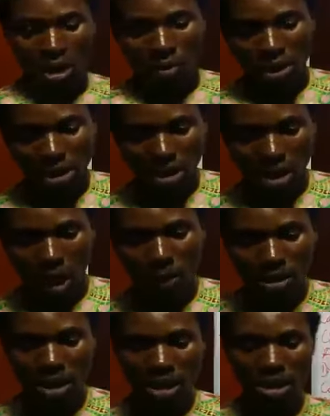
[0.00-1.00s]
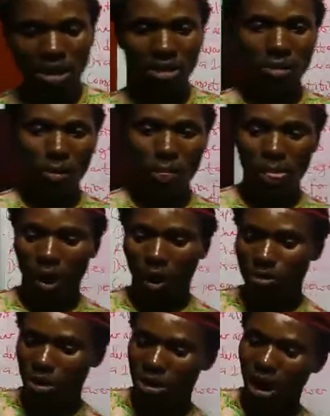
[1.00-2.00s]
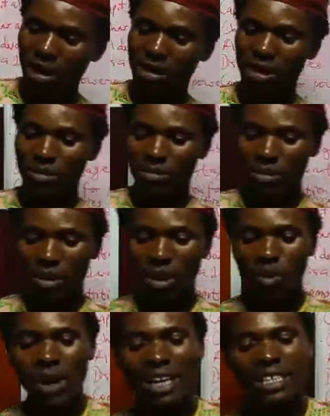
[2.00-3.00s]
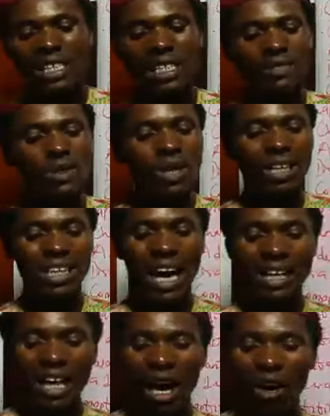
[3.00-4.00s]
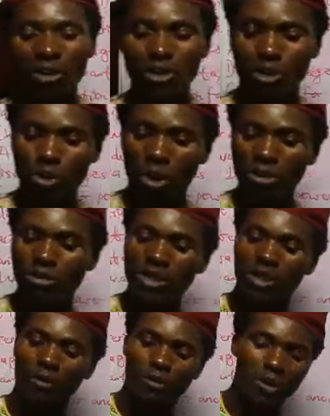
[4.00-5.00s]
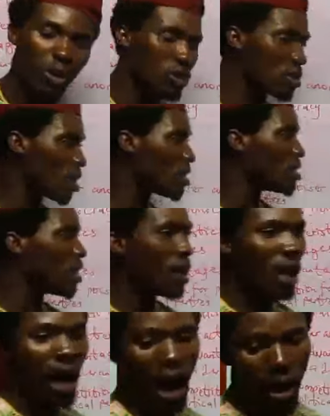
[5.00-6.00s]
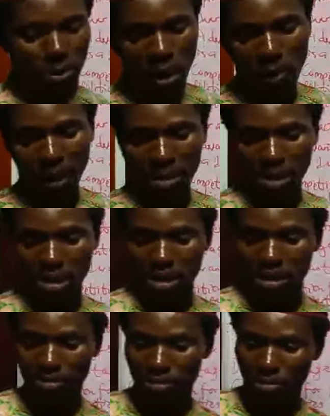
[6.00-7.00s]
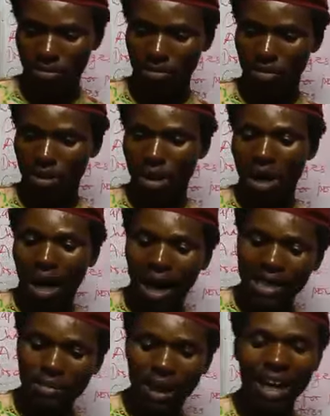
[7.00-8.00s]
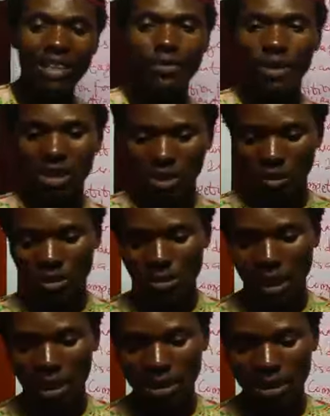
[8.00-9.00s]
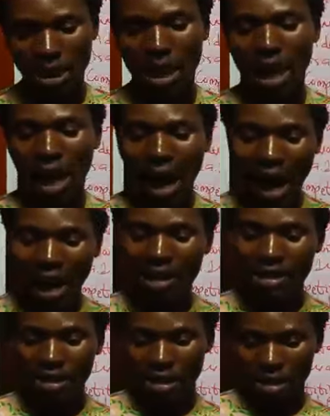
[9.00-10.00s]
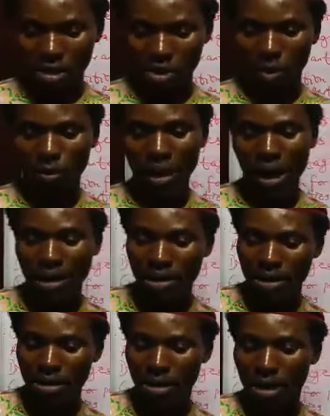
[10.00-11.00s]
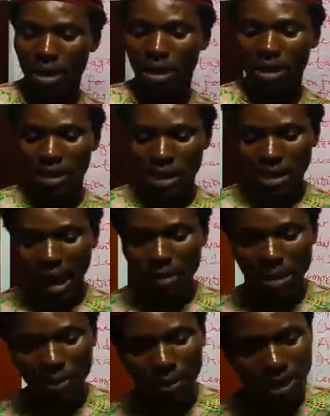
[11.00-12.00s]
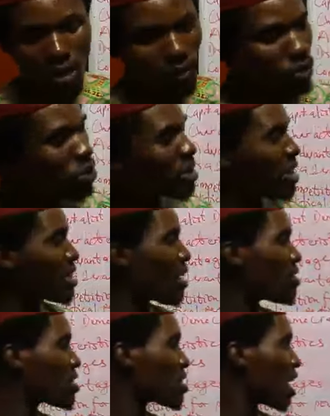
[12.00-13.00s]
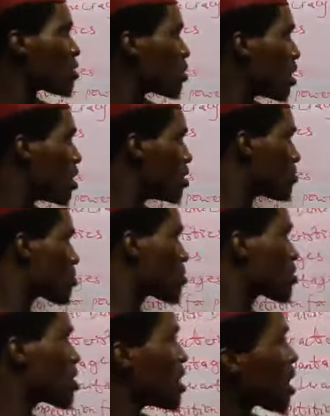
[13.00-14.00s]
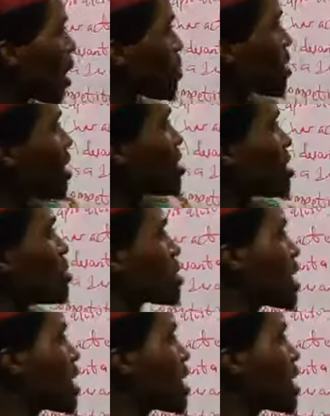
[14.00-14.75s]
which is the opposite of socialism, where the individuals are allowed to own means of production and properties, and the market forces of demand and supply. They determine the price of goods and services as well. In capitalism, it's